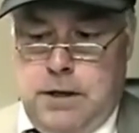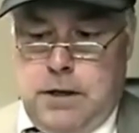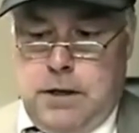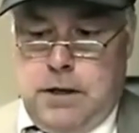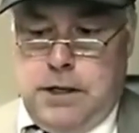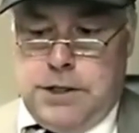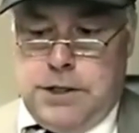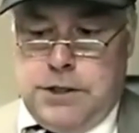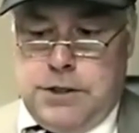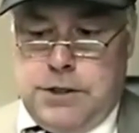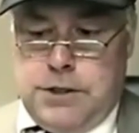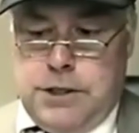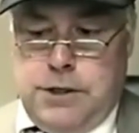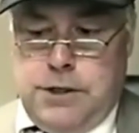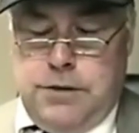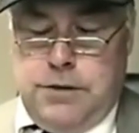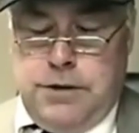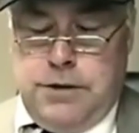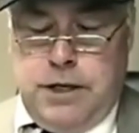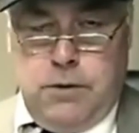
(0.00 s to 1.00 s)
I should tell
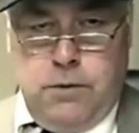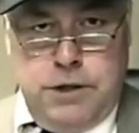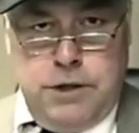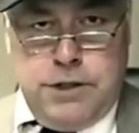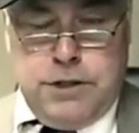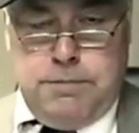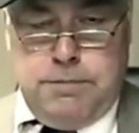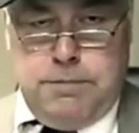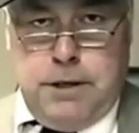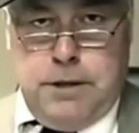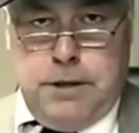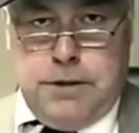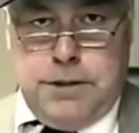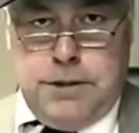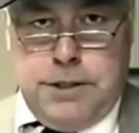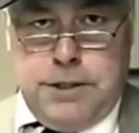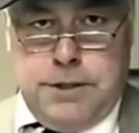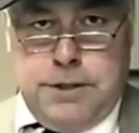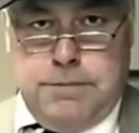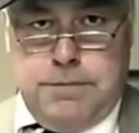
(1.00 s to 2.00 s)
you that I was a
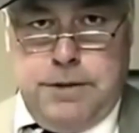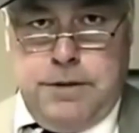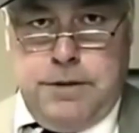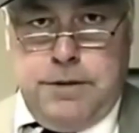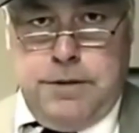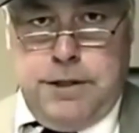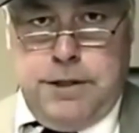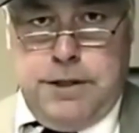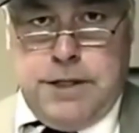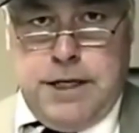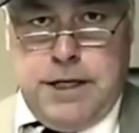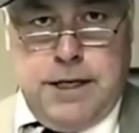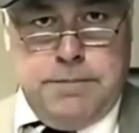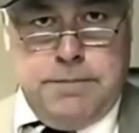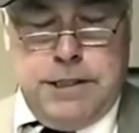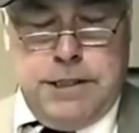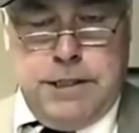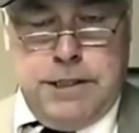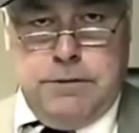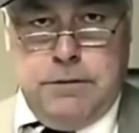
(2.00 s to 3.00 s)
participant in the top
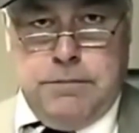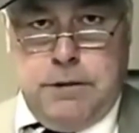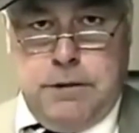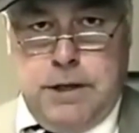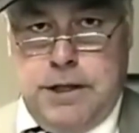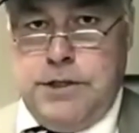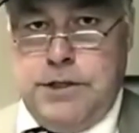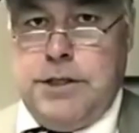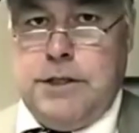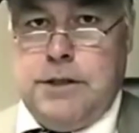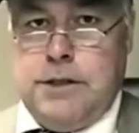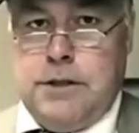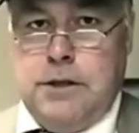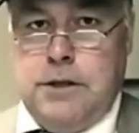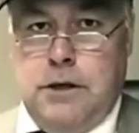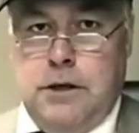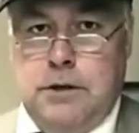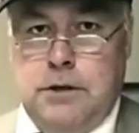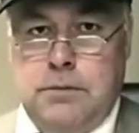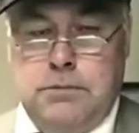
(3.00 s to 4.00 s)
secret project
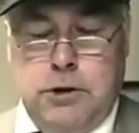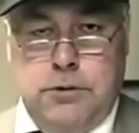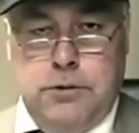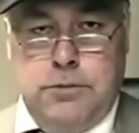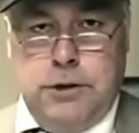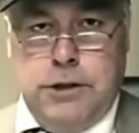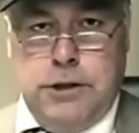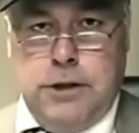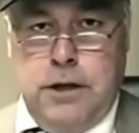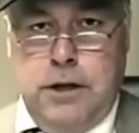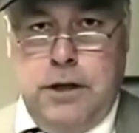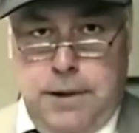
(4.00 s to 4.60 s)
called Blue Book,